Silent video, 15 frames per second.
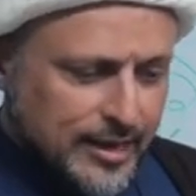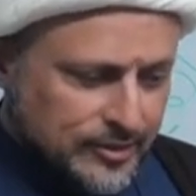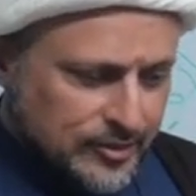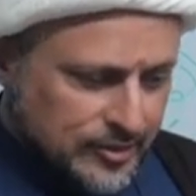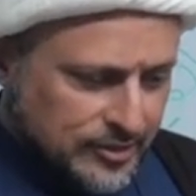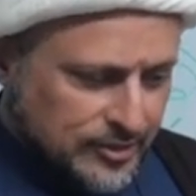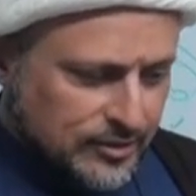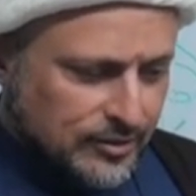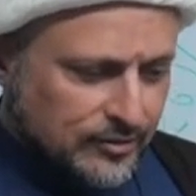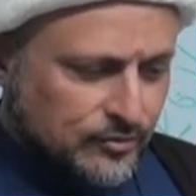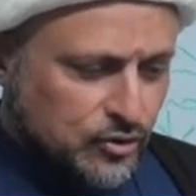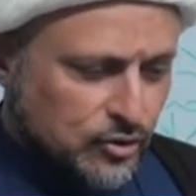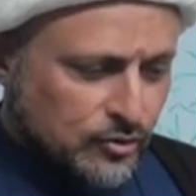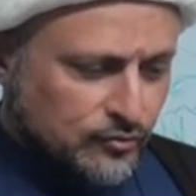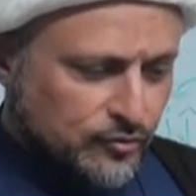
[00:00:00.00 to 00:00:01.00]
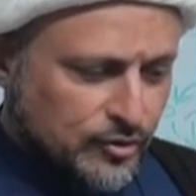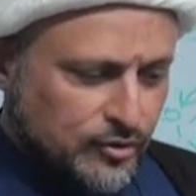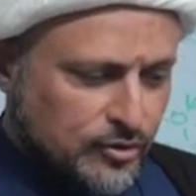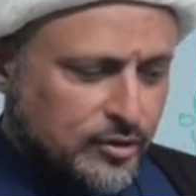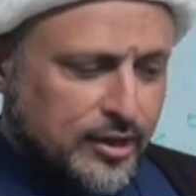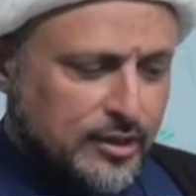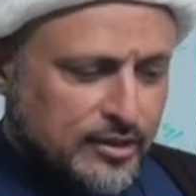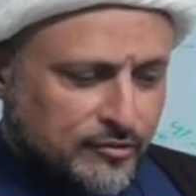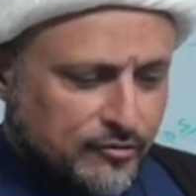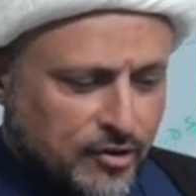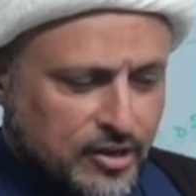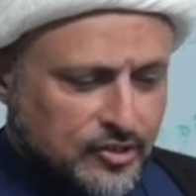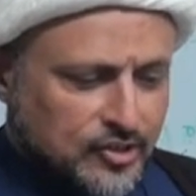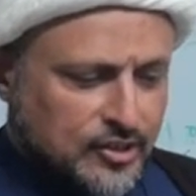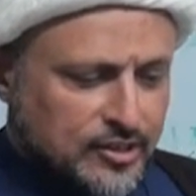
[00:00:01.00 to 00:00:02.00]
Yes, so if you look in the
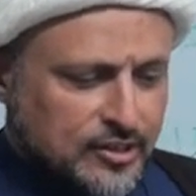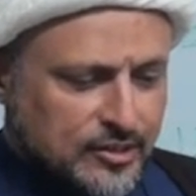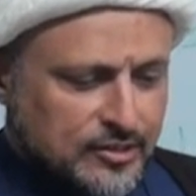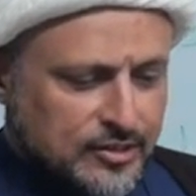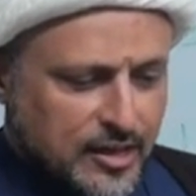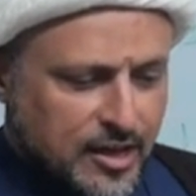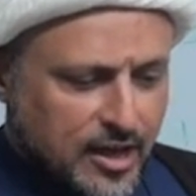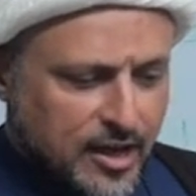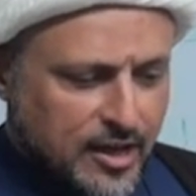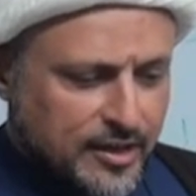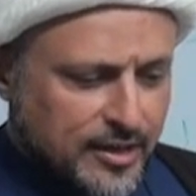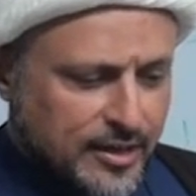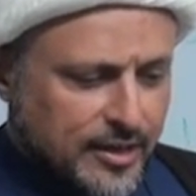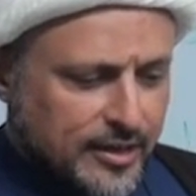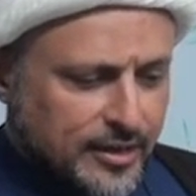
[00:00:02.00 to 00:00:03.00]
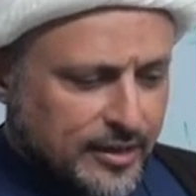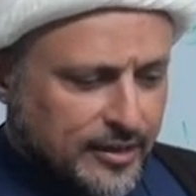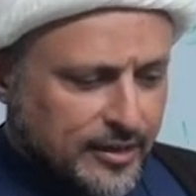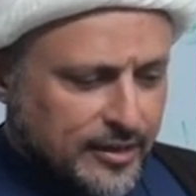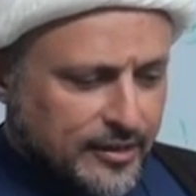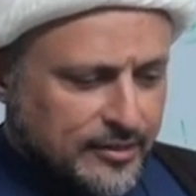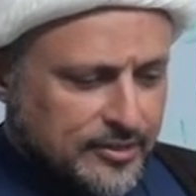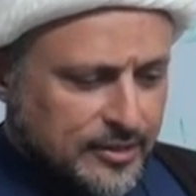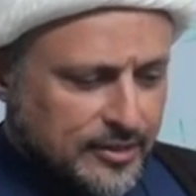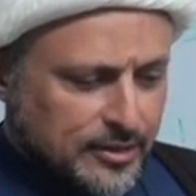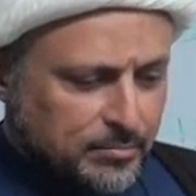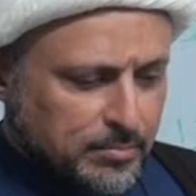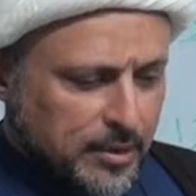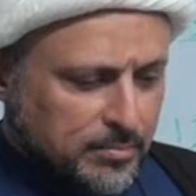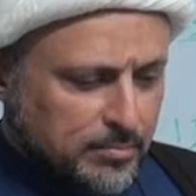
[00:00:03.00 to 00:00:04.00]
faucet, it's a ha. It's in the
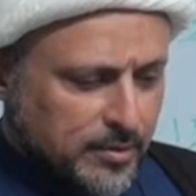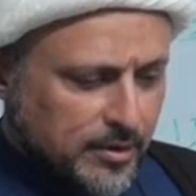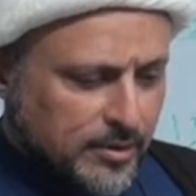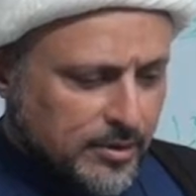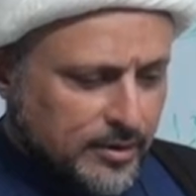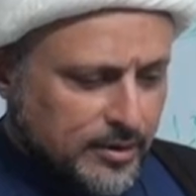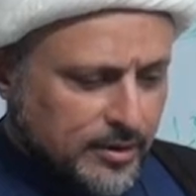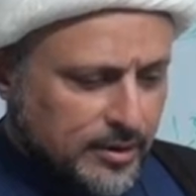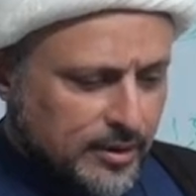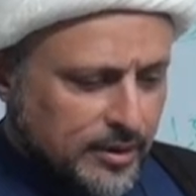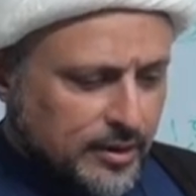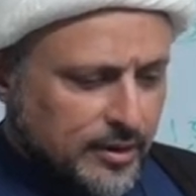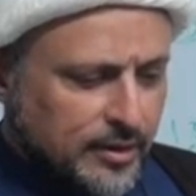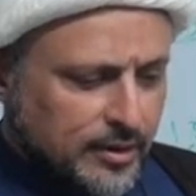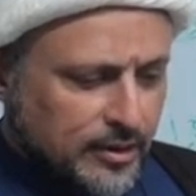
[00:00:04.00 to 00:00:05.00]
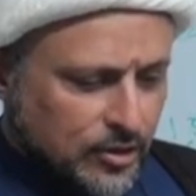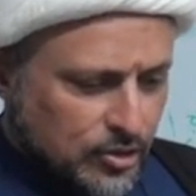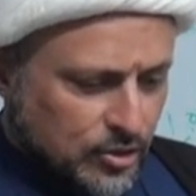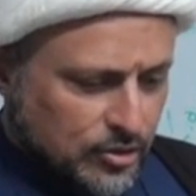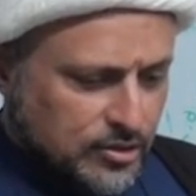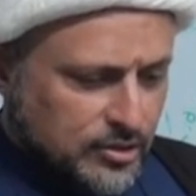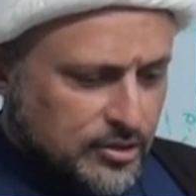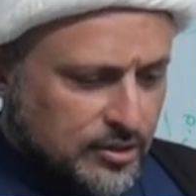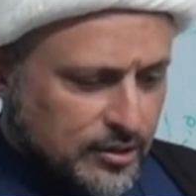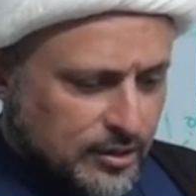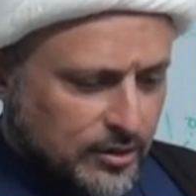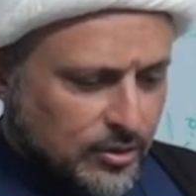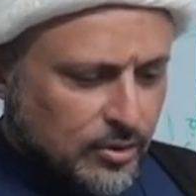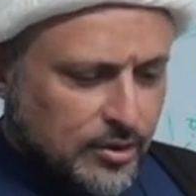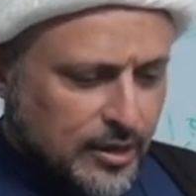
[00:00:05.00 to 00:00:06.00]
paper. Good.
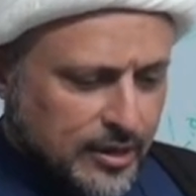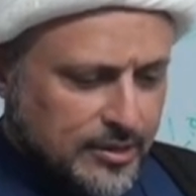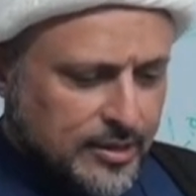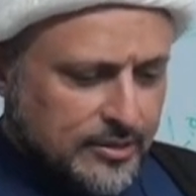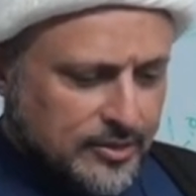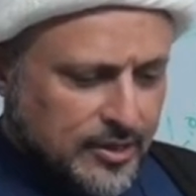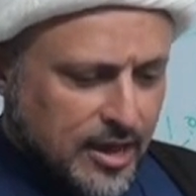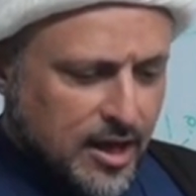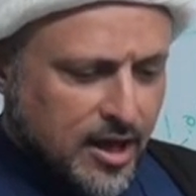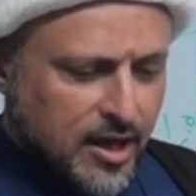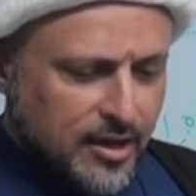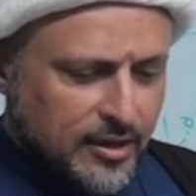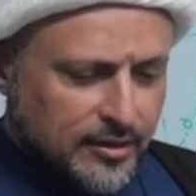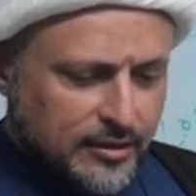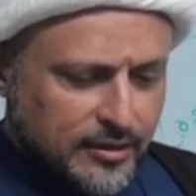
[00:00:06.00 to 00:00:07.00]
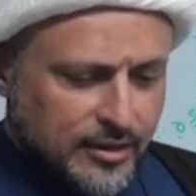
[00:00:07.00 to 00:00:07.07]
Okay, that's a ha.